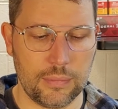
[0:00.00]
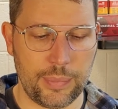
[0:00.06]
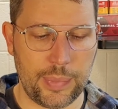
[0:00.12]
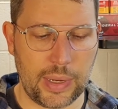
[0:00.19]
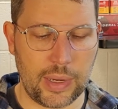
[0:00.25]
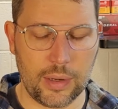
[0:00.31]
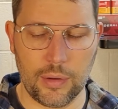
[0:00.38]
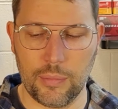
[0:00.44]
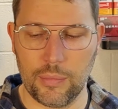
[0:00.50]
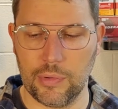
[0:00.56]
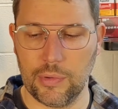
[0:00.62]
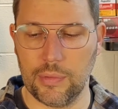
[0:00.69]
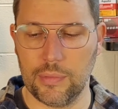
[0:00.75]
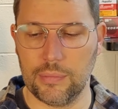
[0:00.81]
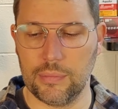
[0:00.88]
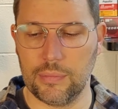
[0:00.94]

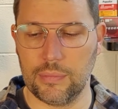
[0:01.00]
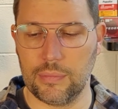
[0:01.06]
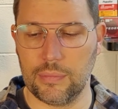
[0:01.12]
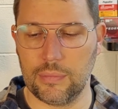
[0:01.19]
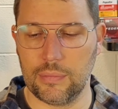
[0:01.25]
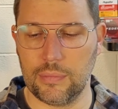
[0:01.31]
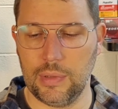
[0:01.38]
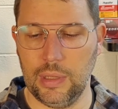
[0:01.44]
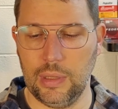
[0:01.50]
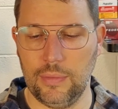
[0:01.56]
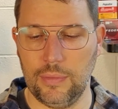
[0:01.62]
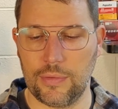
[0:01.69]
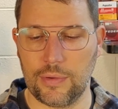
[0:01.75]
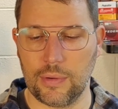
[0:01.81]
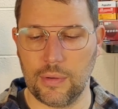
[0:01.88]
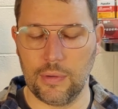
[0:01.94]
polymer
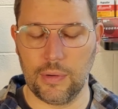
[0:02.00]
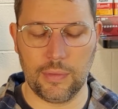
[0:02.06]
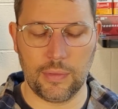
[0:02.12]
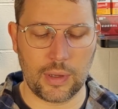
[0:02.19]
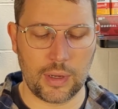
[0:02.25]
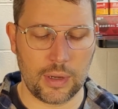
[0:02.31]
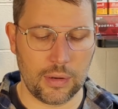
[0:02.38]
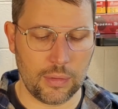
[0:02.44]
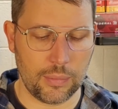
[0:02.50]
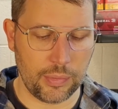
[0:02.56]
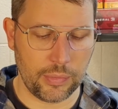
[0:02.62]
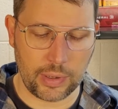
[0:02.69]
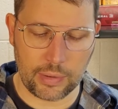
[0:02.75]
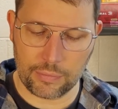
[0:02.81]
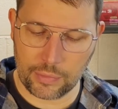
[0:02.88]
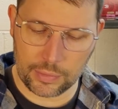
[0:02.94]
insert in the hollow
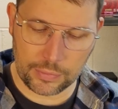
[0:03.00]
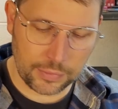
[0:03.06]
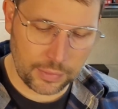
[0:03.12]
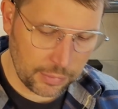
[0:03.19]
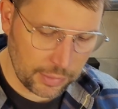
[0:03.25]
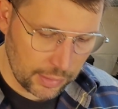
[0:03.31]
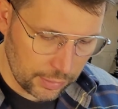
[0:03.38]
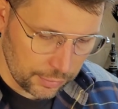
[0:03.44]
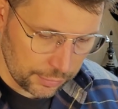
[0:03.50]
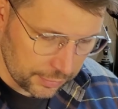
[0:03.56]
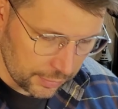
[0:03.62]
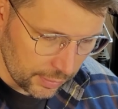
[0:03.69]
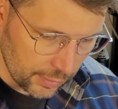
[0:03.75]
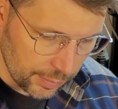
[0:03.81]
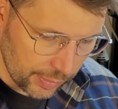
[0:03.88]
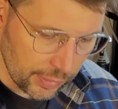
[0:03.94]
point. I've run some of those,
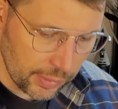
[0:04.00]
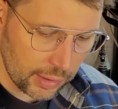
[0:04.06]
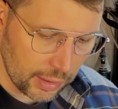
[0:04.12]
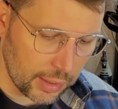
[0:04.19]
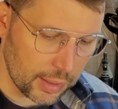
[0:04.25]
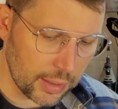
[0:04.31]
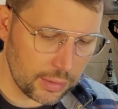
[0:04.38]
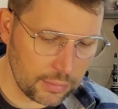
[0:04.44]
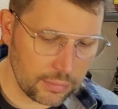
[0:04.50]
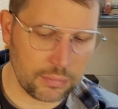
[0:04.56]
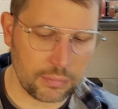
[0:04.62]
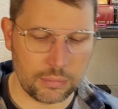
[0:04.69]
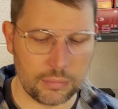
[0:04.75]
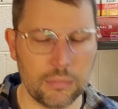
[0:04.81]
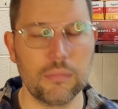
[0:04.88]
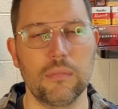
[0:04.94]
and they're pretty hot
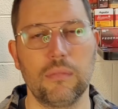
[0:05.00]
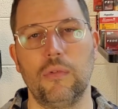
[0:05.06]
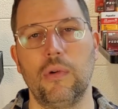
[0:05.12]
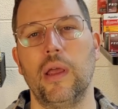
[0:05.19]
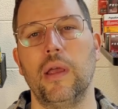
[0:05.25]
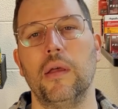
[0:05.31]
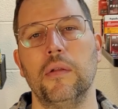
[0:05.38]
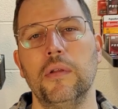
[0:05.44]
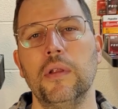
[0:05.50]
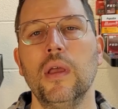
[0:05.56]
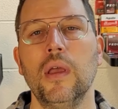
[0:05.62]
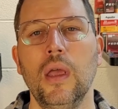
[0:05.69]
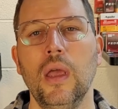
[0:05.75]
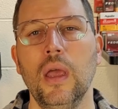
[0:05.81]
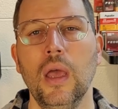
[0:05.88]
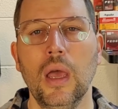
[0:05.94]
round.
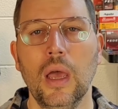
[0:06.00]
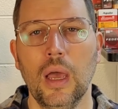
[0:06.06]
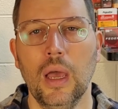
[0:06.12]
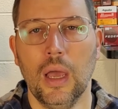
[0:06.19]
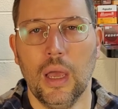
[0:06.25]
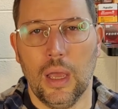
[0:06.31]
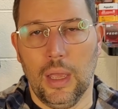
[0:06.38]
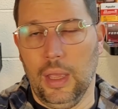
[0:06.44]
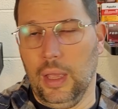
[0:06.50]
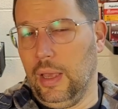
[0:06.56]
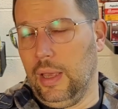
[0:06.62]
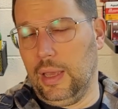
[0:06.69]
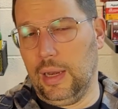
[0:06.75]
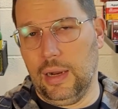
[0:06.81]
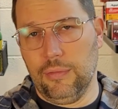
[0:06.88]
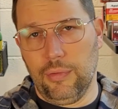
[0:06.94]

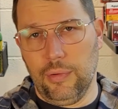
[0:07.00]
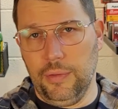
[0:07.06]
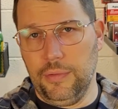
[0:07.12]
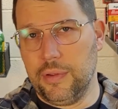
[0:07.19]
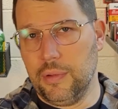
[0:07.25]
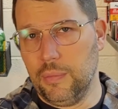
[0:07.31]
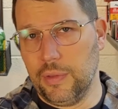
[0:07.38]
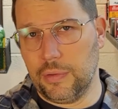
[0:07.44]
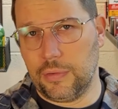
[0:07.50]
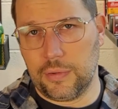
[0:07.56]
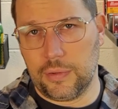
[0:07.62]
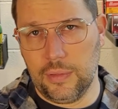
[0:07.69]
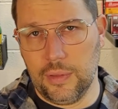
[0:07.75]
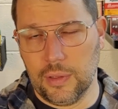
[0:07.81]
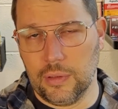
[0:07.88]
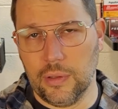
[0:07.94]
And I've run some
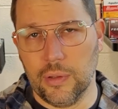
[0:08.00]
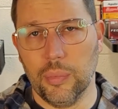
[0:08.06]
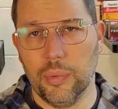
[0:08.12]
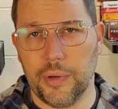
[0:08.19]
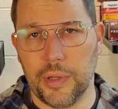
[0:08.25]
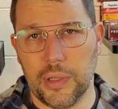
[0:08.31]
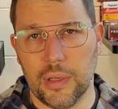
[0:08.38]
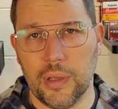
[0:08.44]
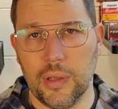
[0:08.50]
of the Liberty